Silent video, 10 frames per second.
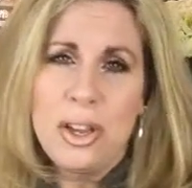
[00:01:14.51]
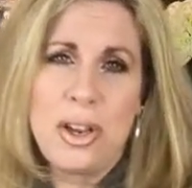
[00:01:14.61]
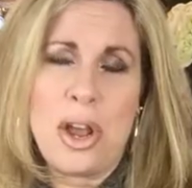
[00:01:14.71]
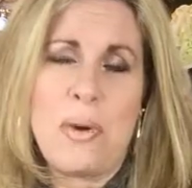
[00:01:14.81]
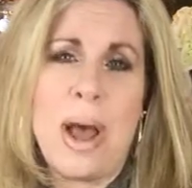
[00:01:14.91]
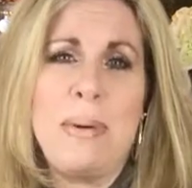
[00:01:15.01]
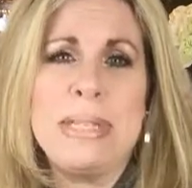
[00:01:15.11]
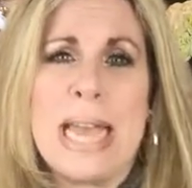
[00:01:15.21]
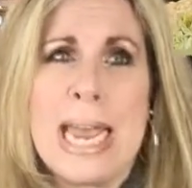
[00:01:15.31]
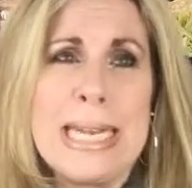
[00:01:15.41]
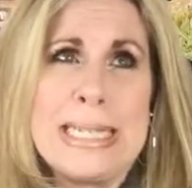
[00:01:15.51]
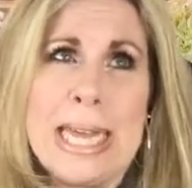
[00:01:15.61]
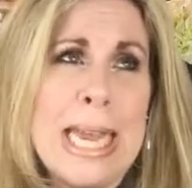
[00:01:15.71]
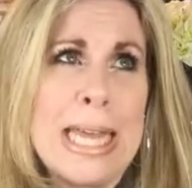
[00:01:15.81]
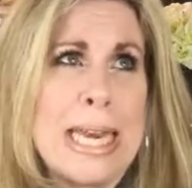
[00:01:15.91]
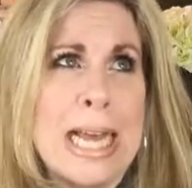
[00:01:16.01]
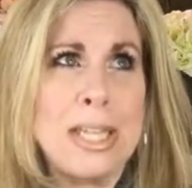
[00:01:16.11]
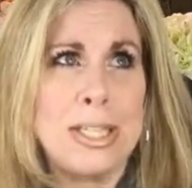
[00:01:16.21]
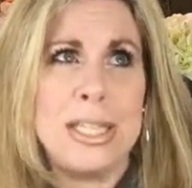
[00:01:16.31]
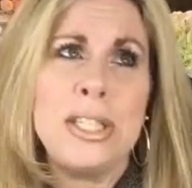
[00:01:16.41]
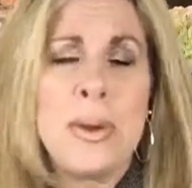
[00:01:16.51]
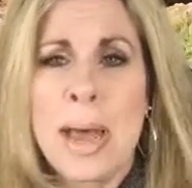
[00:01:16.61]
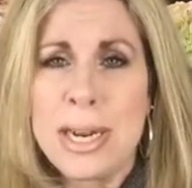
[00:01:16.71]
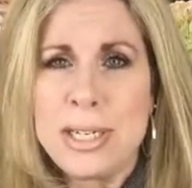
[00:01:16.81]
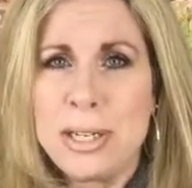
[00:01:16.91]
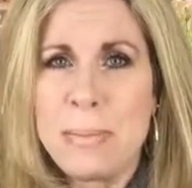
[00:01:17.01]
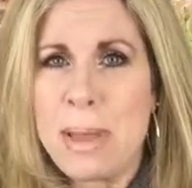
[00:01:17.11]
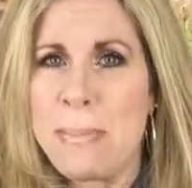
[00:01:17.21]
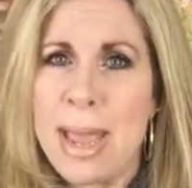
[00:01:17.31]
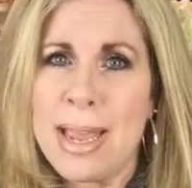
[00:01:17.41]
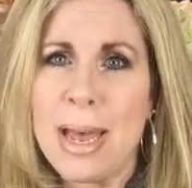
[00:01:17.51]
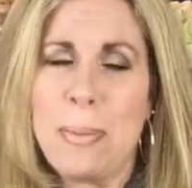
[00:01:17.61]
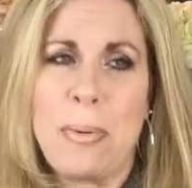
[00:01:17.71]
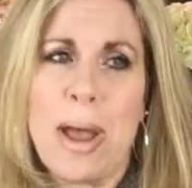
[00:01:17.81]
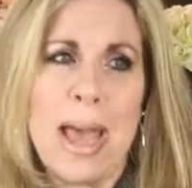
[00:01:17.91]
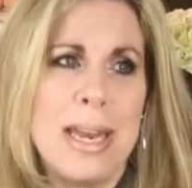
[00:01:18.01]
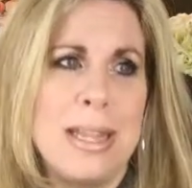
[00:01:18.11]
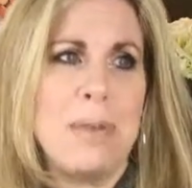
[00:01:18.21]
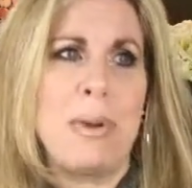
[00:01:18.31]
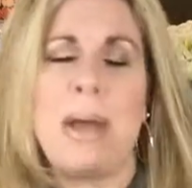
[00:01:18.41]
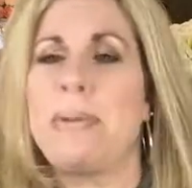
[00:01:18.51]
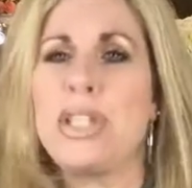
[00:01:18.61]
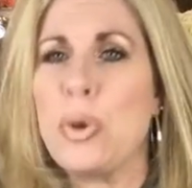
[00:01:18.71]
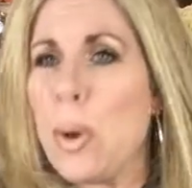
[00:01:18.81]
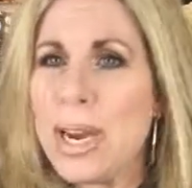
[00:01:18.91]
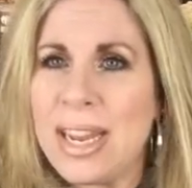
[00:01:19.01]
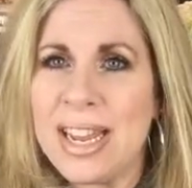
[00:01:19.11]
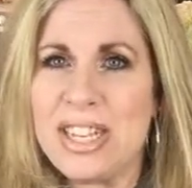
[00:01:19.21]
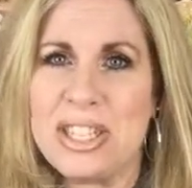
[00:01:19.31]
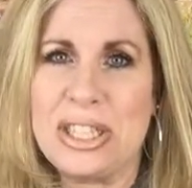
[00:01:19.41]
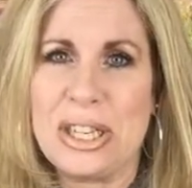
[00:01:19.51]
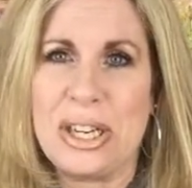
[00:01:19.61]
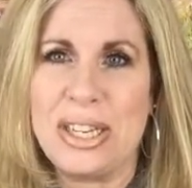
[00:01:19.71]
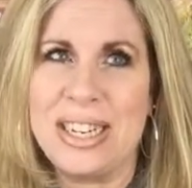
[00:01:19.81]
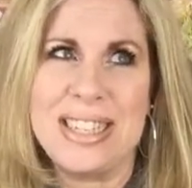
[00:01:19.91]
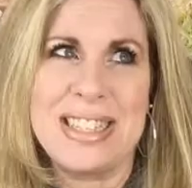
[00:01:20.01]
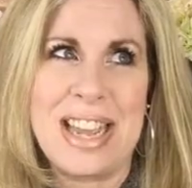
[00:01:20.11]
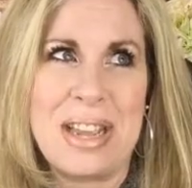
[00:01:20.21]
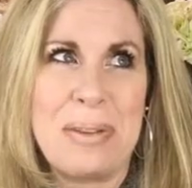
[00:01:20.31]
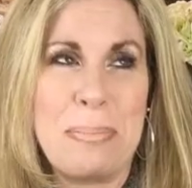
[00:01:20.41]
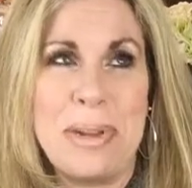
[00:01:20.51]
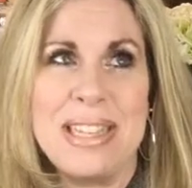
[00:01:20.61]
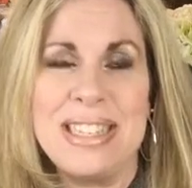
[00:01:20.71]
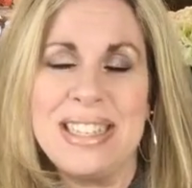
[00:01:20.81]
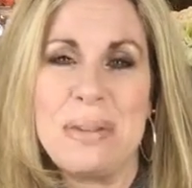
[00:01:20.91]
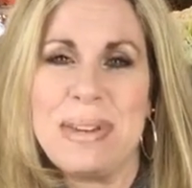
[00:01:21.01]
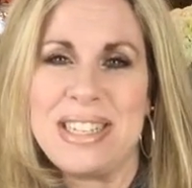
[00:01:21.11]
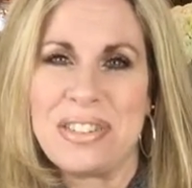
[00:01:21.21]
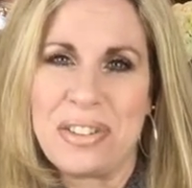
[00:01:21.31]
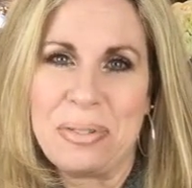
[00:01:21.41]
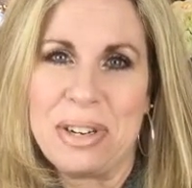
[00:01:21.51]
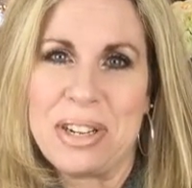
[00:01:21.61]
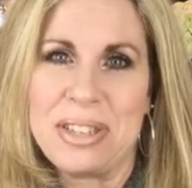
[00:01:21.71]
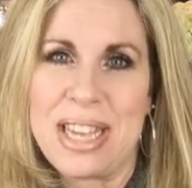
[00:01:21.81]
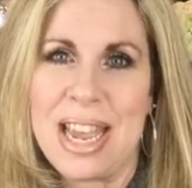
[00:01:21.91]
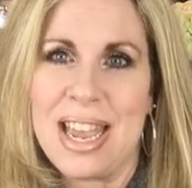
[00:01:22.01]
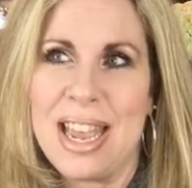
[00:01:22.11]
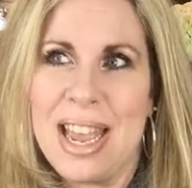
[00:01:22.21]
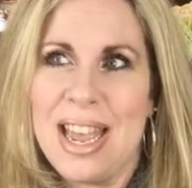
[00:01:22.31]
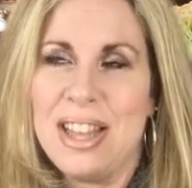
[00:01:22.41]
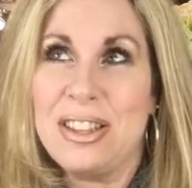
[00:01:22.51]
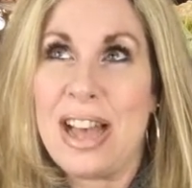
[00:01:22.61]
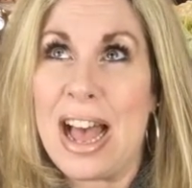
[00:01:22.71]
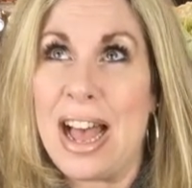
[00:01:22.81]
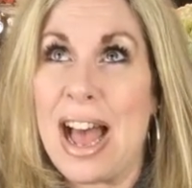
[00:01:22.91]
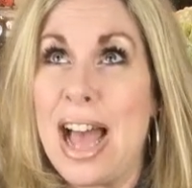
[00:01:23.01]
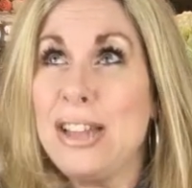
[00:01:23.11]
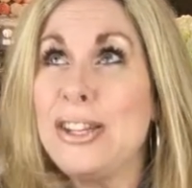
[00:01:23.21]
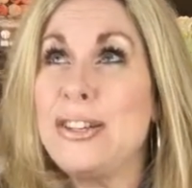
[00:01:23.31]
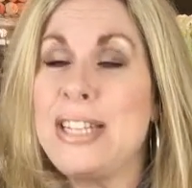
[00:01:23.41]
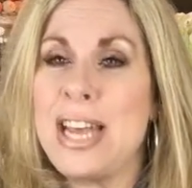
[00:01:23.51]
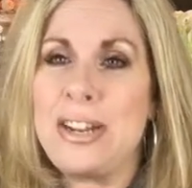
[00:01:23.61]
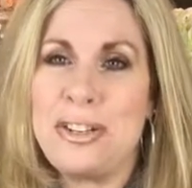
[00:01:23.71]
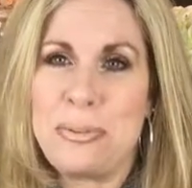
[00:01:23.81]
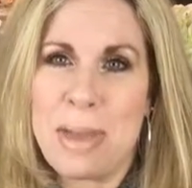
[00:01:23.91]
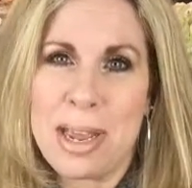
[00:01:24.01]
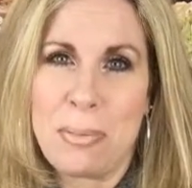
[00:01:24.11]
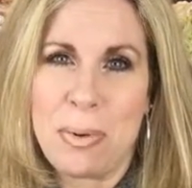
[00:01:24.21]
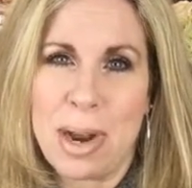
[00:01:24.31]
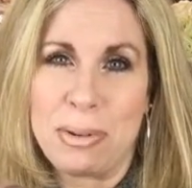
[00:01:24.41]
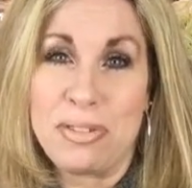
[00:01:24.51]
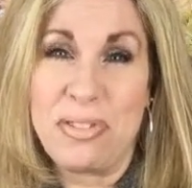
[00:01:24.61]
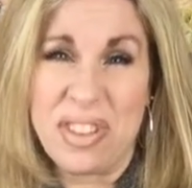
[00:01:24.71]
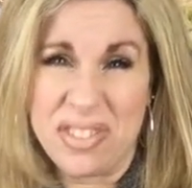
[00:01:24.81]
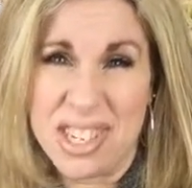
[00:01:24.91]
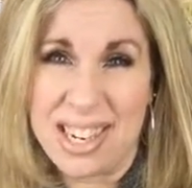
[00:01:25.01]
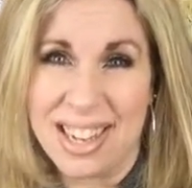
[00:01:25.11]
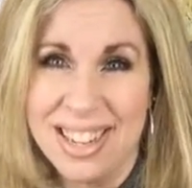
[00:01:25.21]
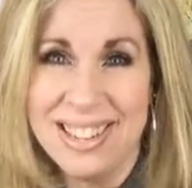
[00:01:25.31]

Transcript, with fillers: you know, I was 18 and I just didn't know how to do my makeup right. And then when I was 20, I just learned. And it's like, but it's a little bit different when you say, I learned how to do makeup when I was 50.